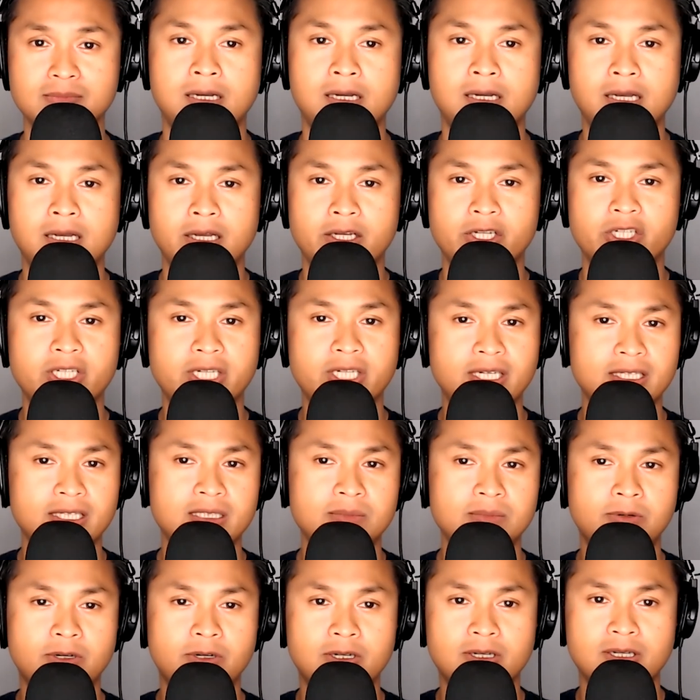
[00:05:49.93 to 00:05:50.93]
Sheets,
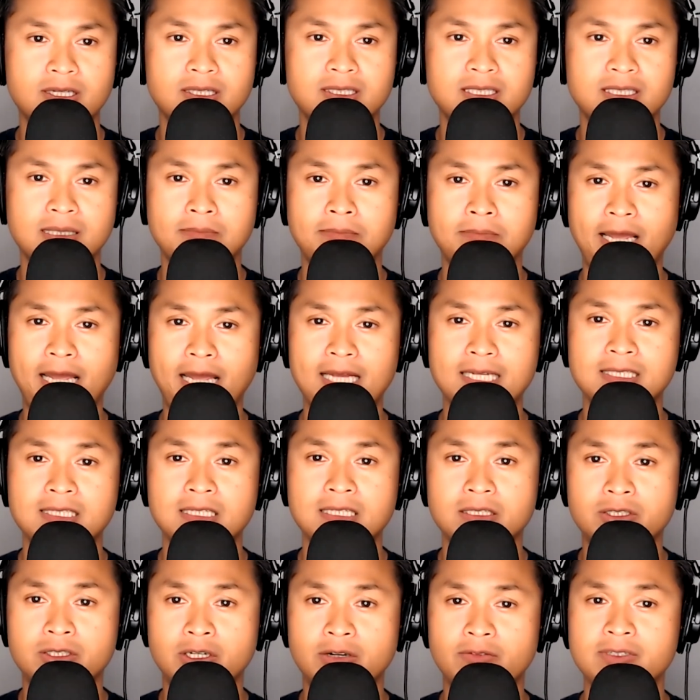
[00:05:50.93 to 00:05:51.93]
booklets, and pads
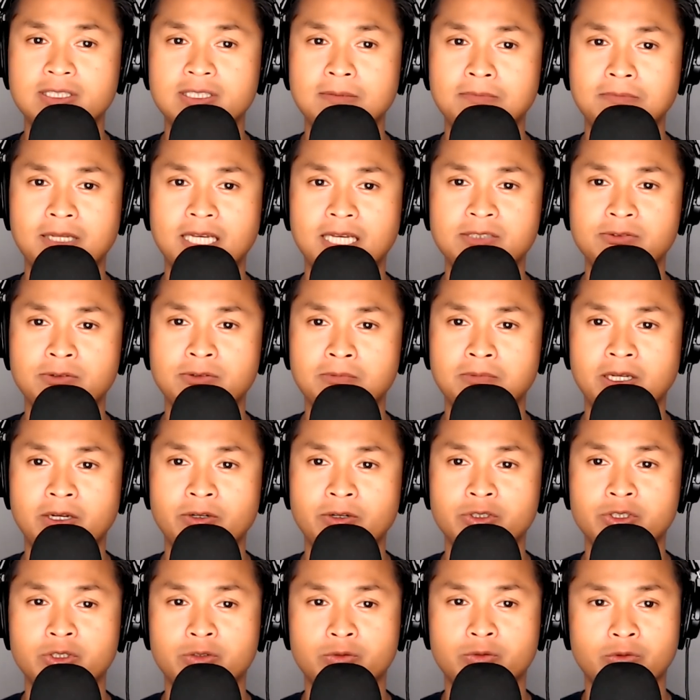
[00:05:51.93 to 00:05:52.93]
serve as a place for players
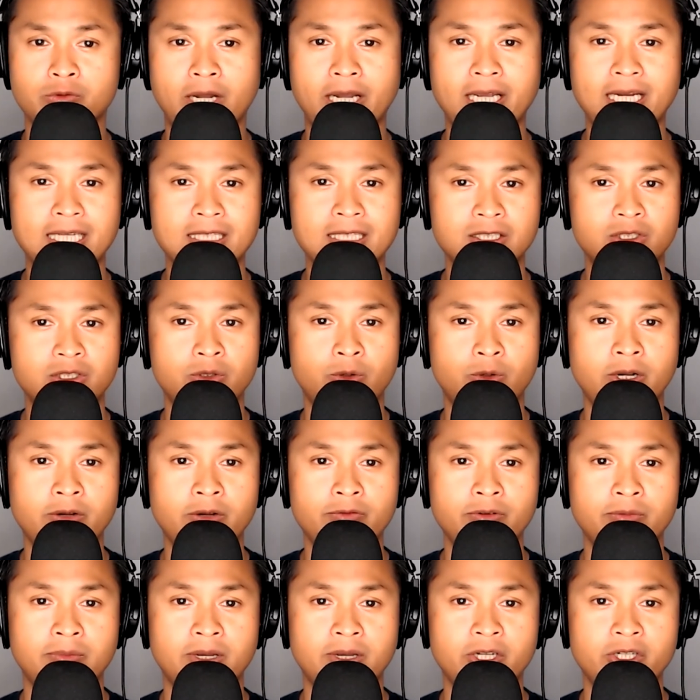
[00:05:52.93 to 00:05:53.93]
to write and store
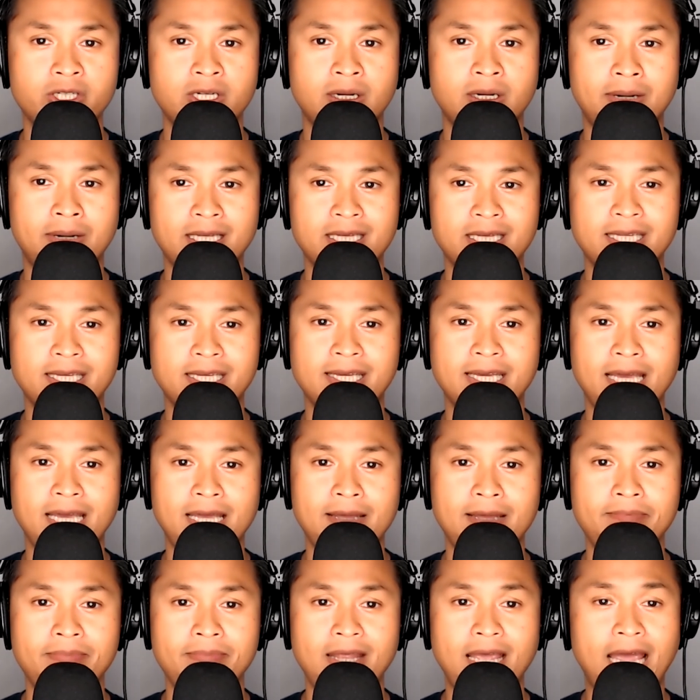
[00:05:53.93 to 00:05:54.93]
information about the game
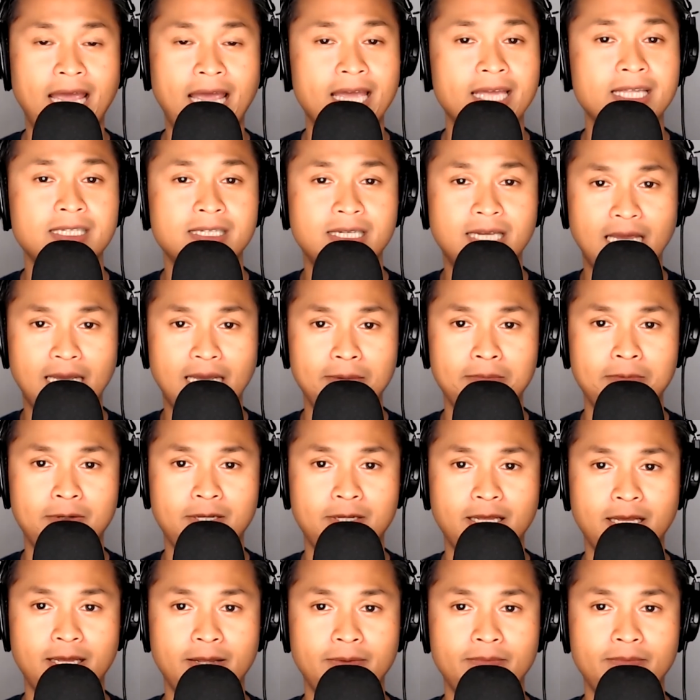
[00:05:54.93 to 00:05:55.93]
and
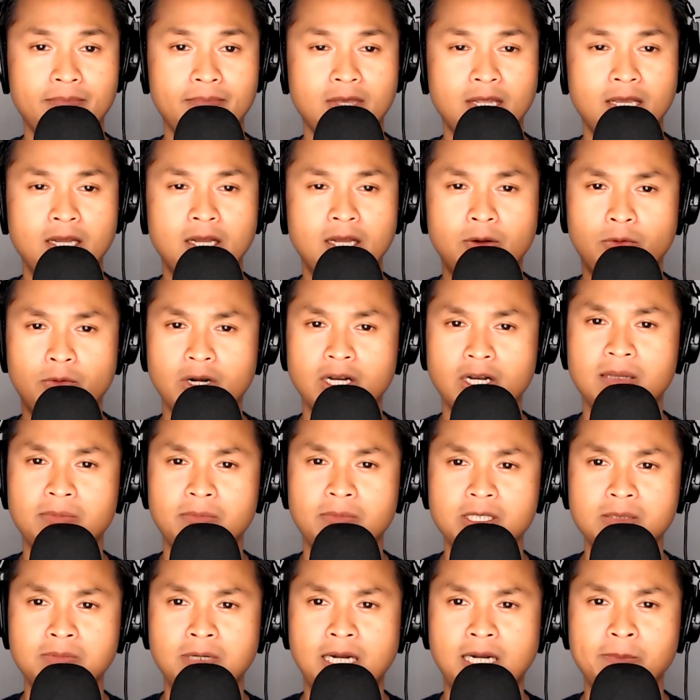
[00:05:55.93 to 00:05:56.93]
gameplay. One of the most
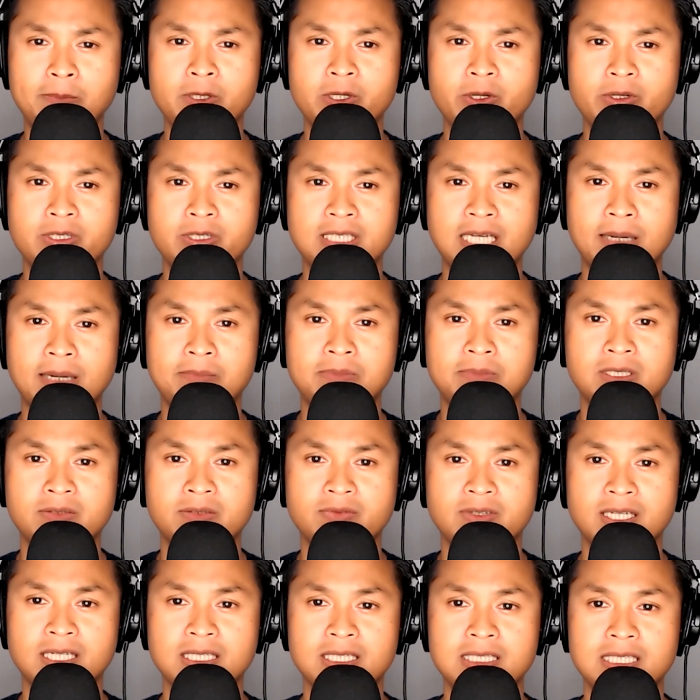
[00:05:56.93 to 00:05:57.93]
popular examples of
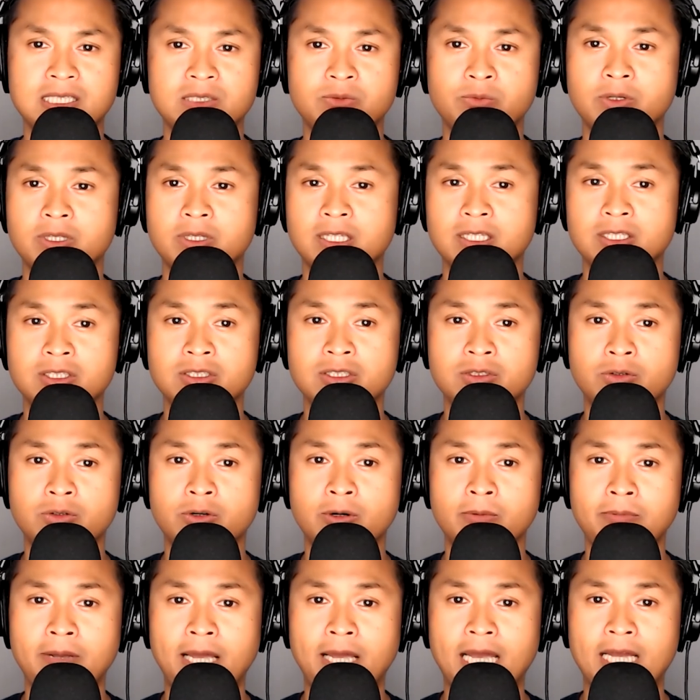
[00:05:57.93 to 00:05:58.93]
this is with the score
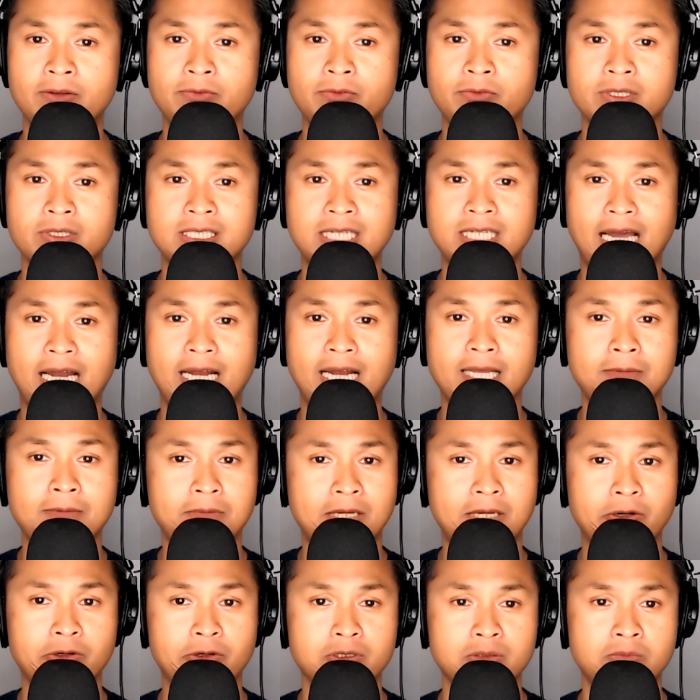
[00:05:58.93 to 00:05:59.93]
pad for tallying
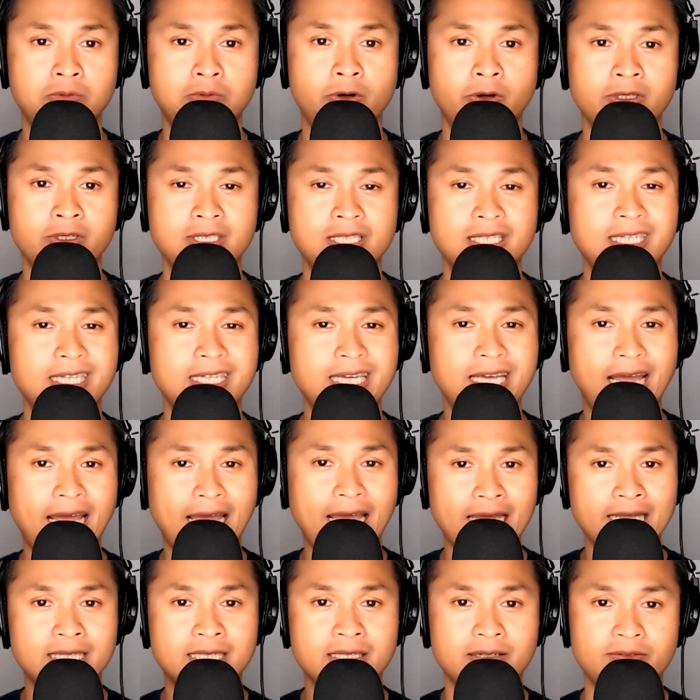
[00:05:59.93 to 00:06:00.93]
players' points at the
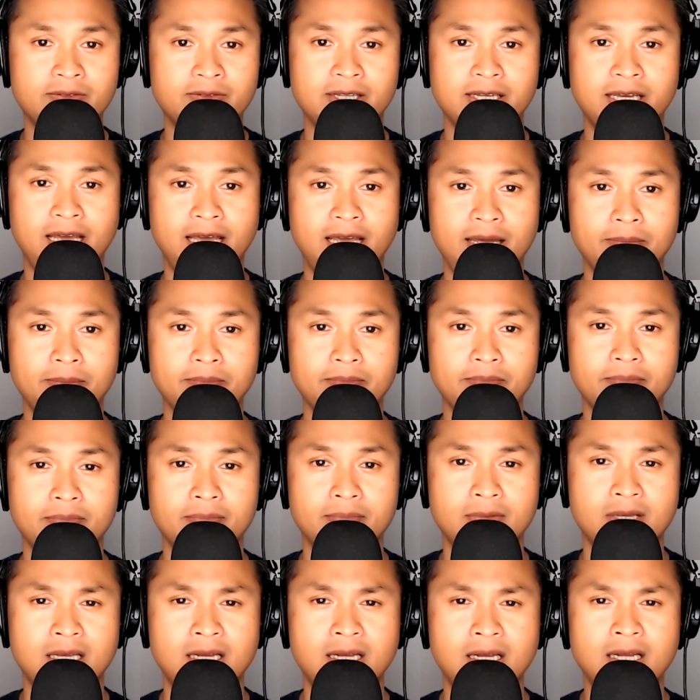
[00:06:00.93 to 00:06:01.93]
end of the game.
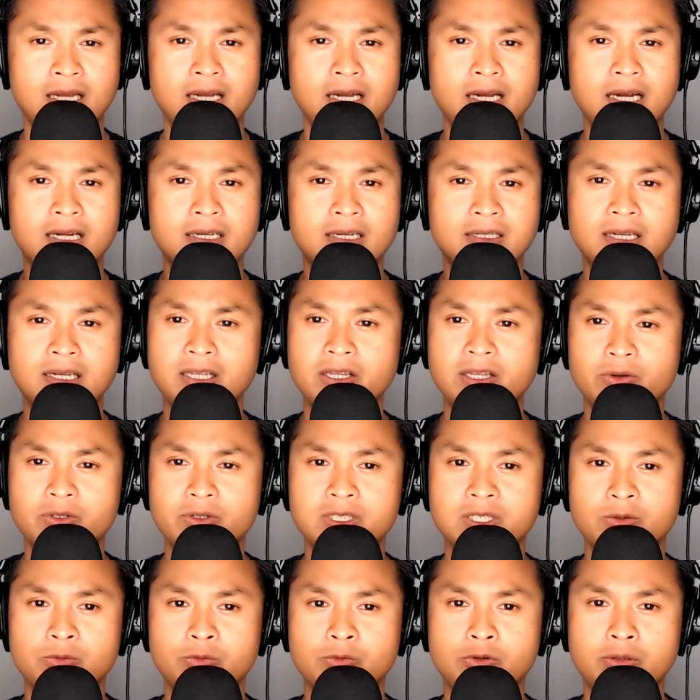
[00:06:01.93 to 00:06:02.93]
Another is the
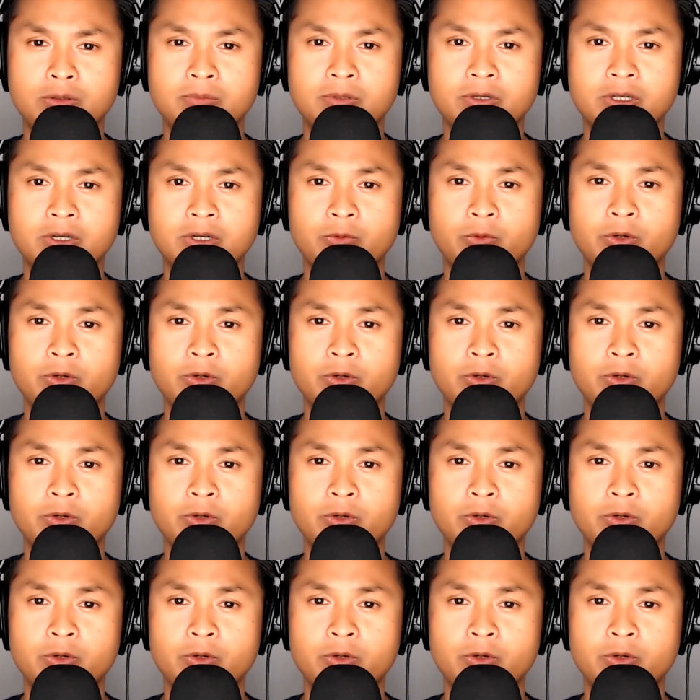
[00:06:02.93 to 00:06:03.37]
rulebook, which